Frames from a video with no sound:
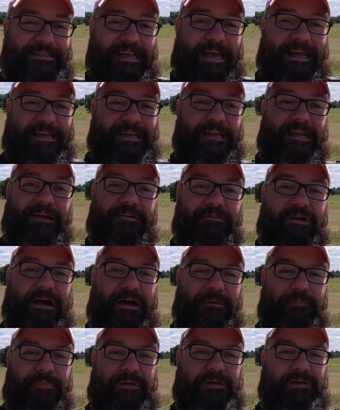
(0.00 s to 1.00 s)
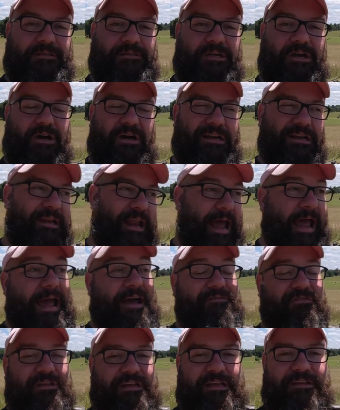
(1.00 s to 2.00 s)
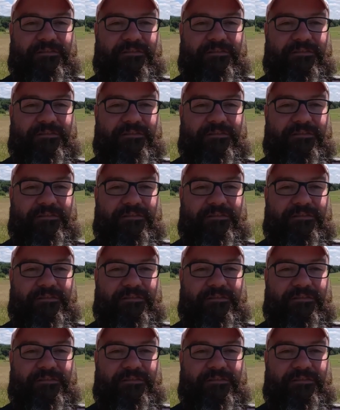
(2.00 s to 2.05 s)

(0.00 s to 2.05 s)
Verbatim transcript: just had to give up. So I didn't have to